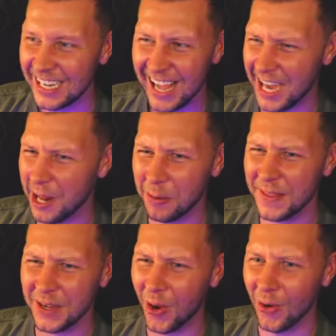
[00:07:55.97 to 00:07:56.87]
and i don't
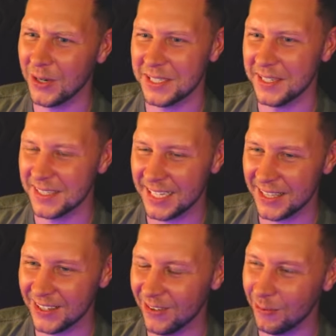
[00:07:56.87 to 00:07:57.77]
think art does
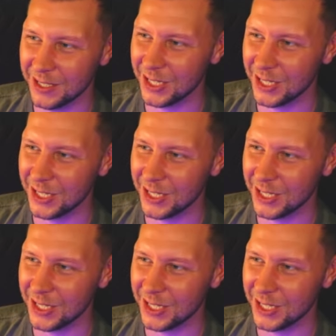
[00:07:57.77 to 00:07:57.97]
either which